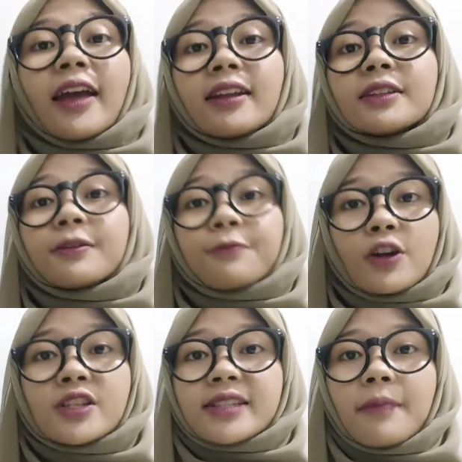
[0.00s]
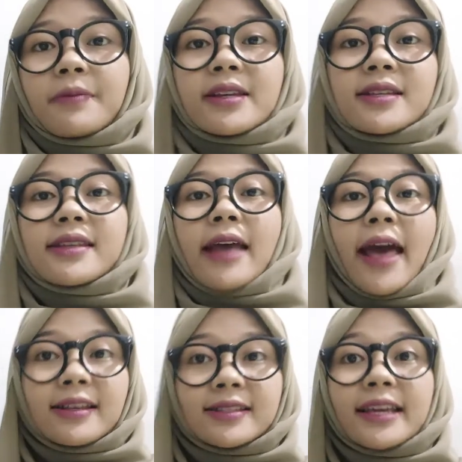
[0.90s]
And the first step is
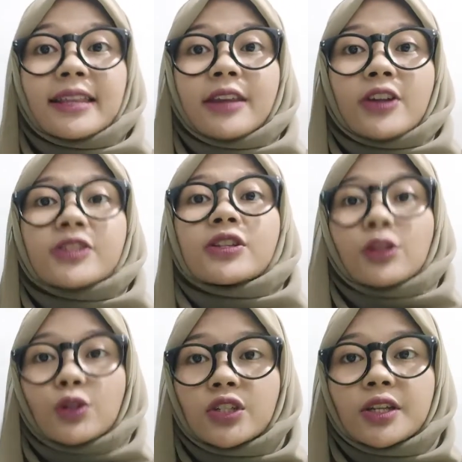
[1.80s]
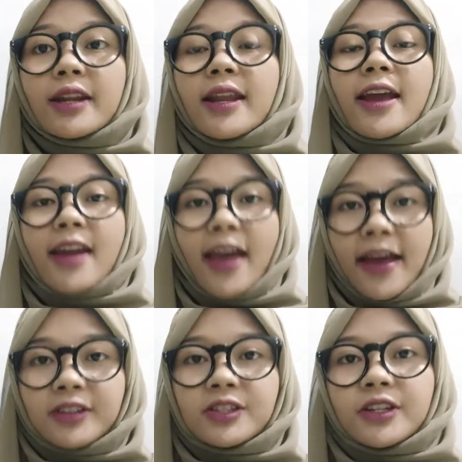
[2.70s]
asking their solution and
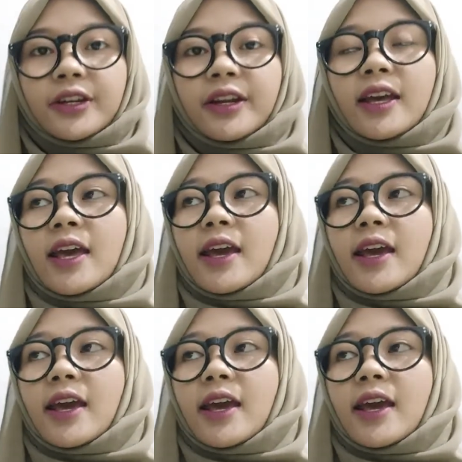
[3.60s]
action.